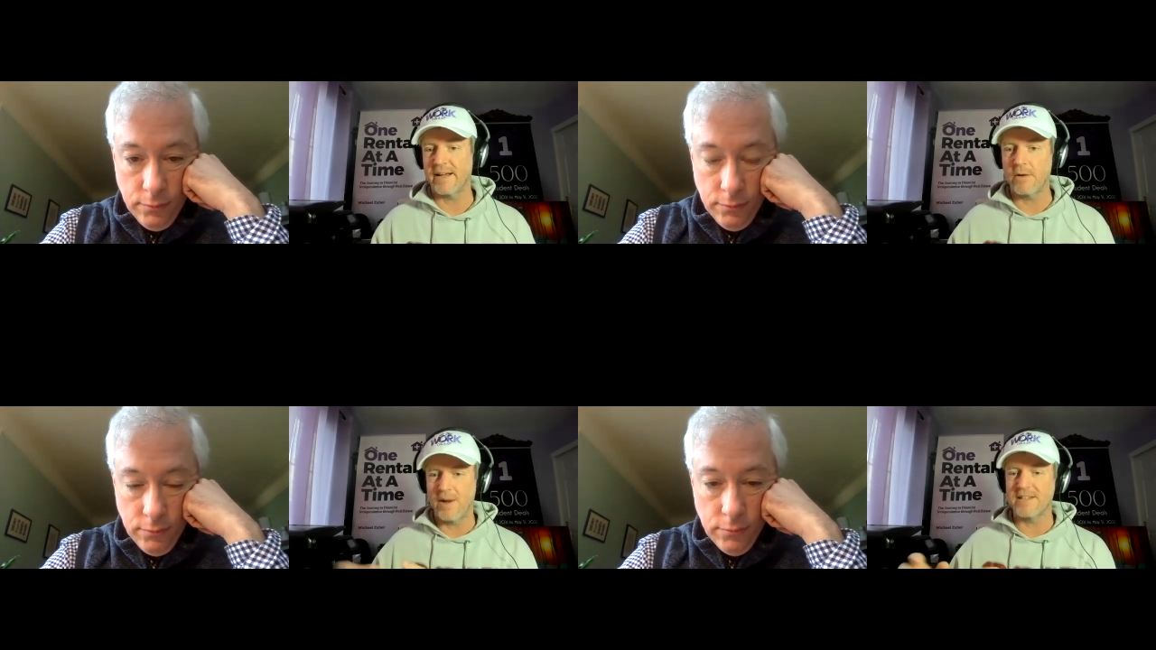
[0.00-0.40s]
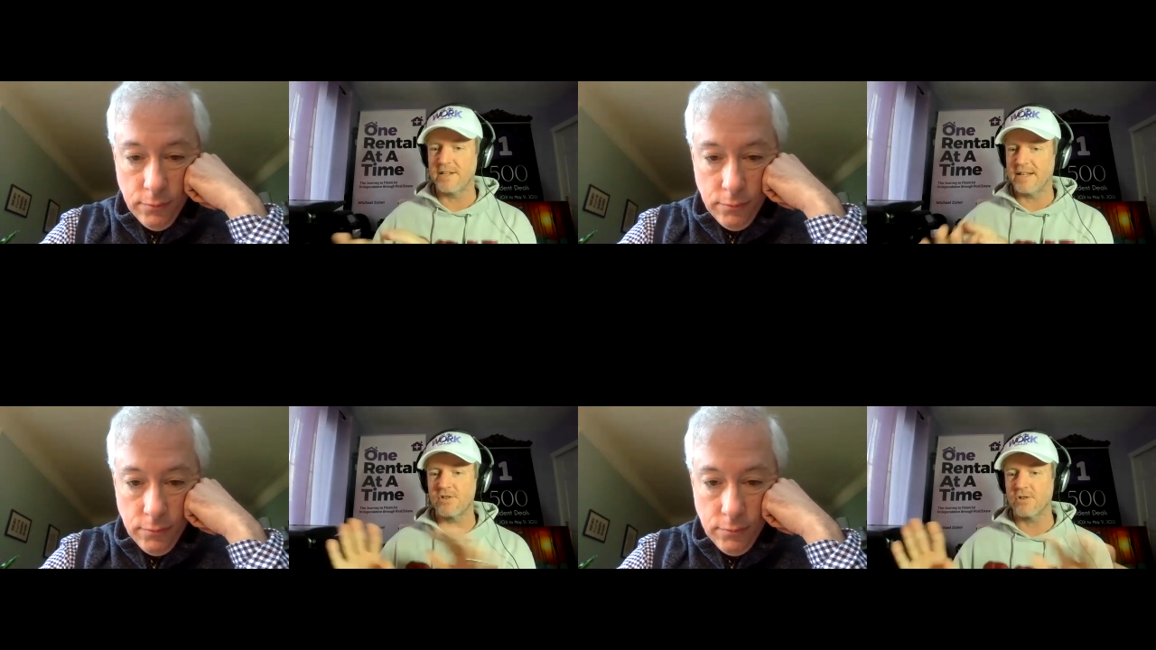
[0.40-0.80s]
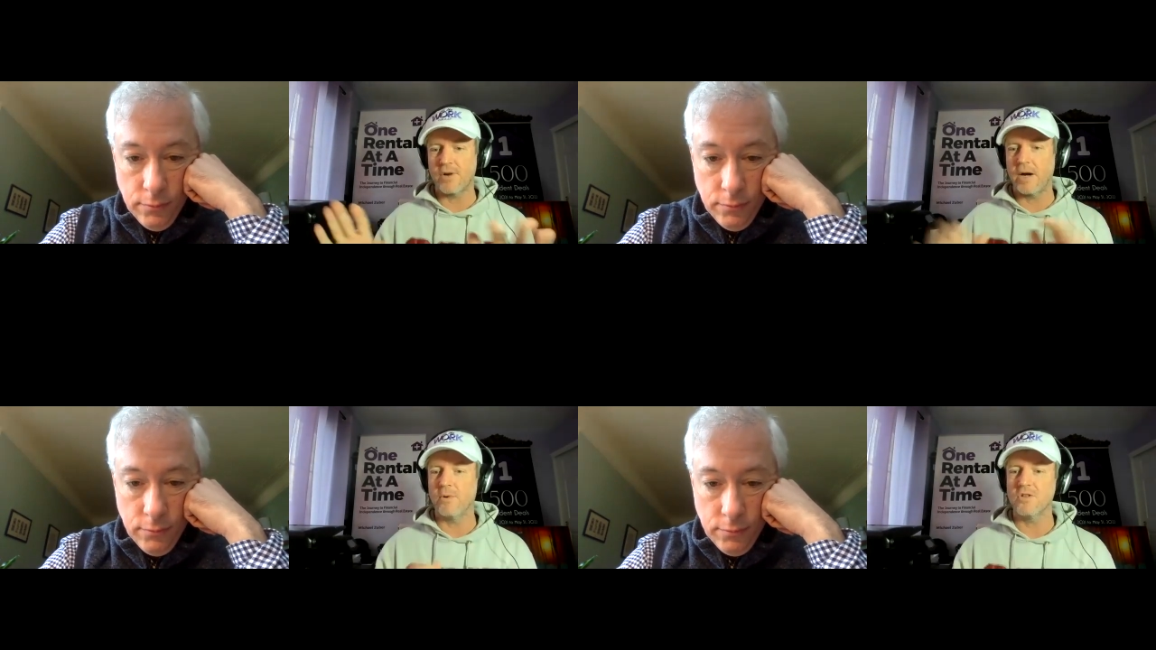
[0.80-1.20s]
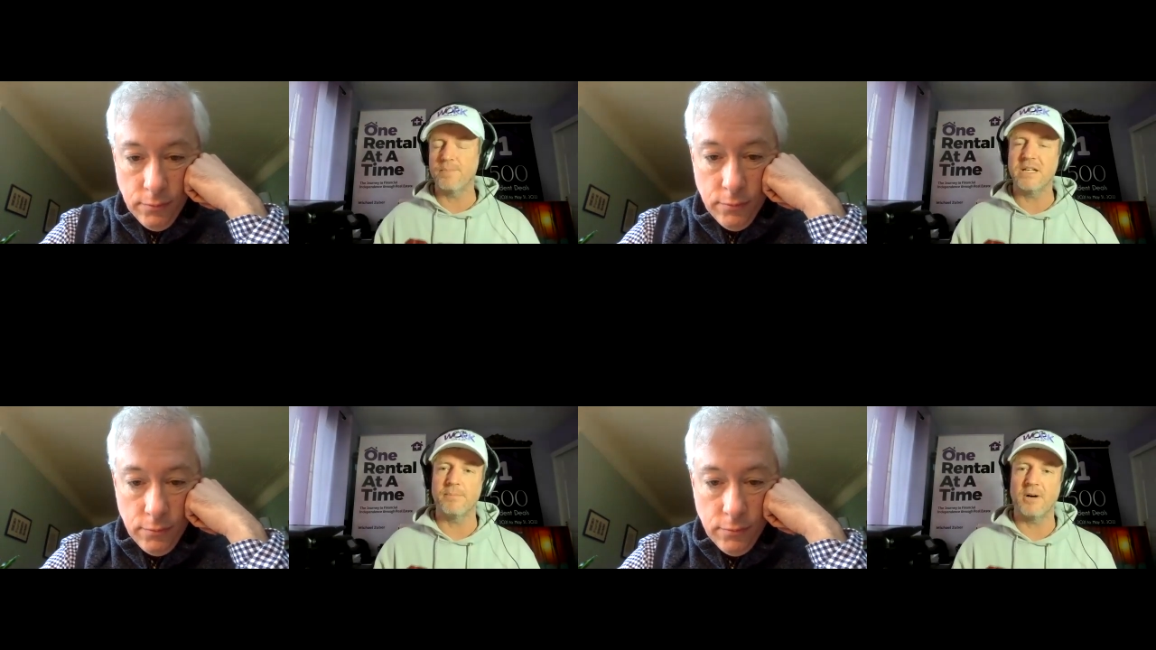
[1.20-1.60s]
Speaker 1: Again, residential, so I won't
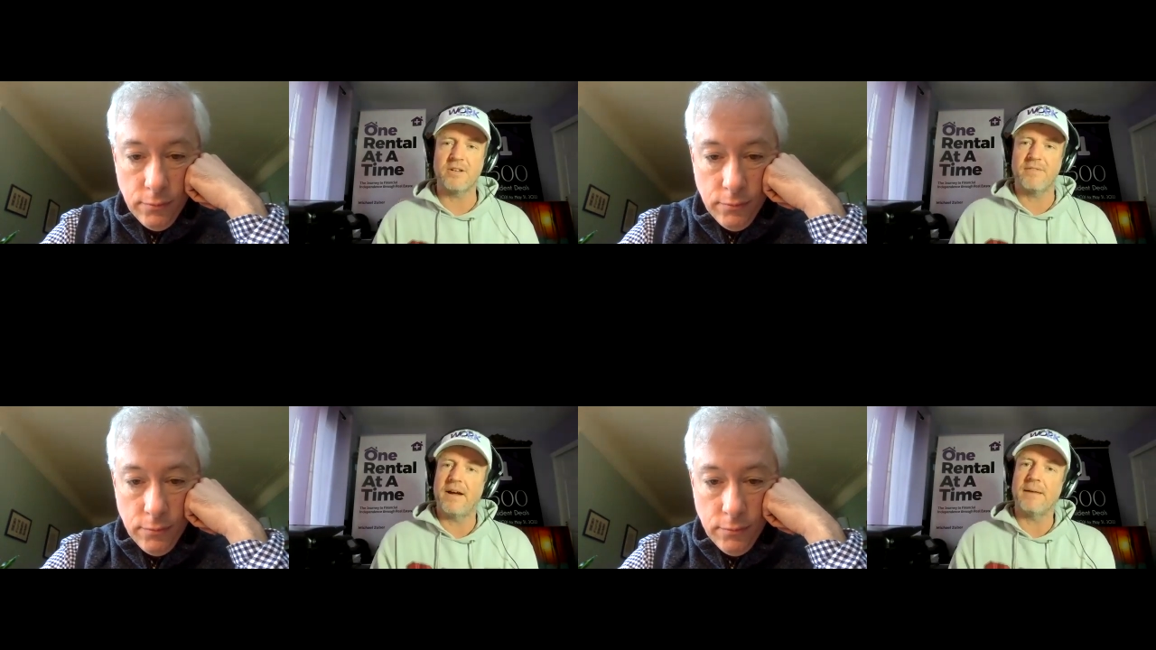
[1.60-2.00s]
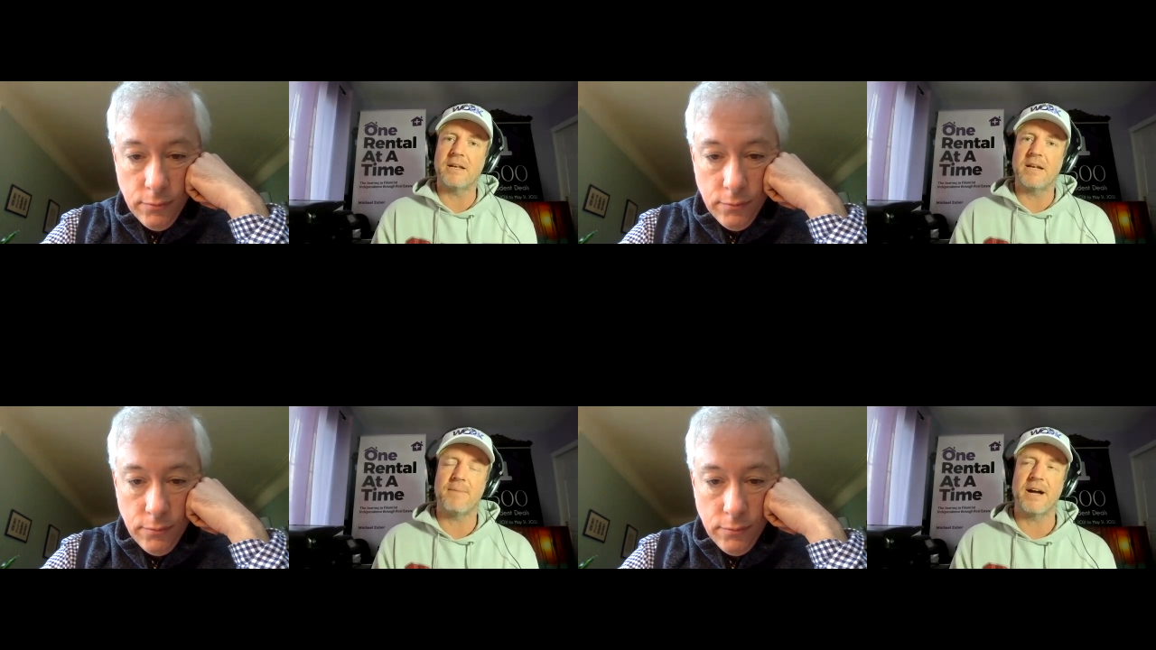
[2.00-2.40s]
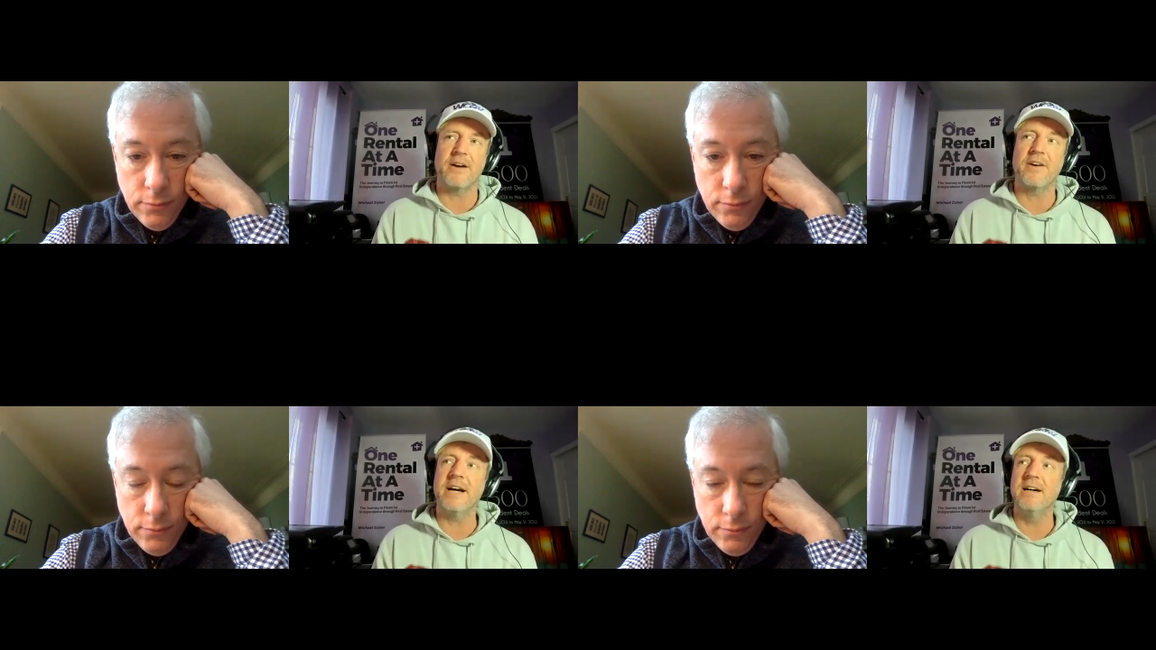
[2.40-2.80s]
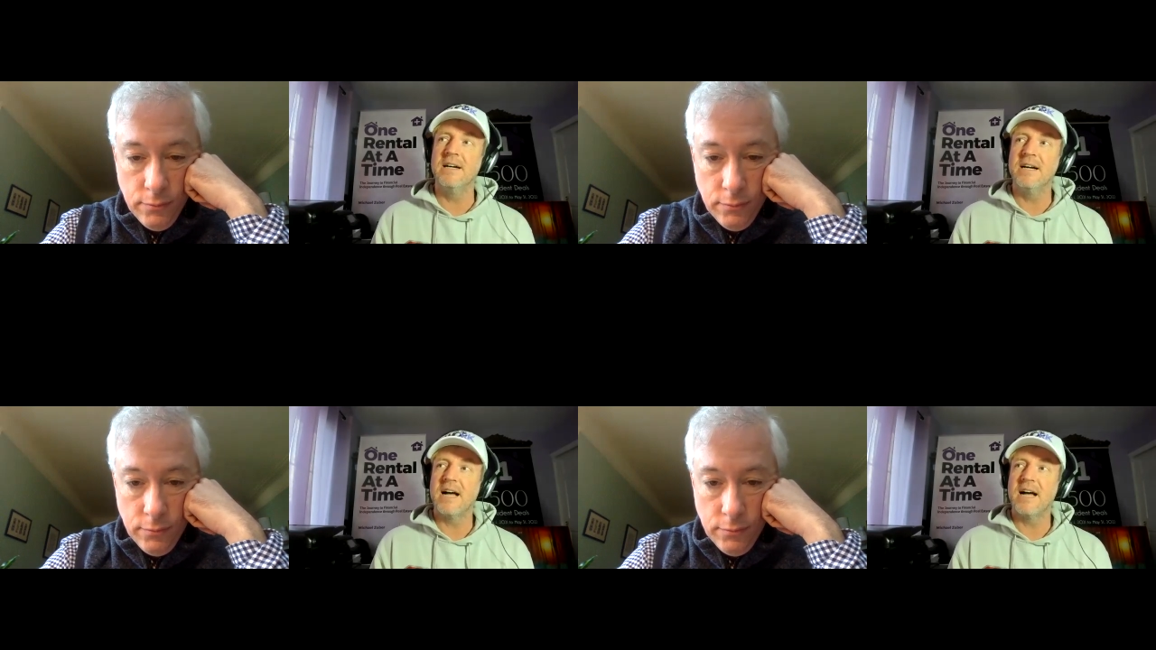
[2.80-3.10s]
speak to multifamily, not my area.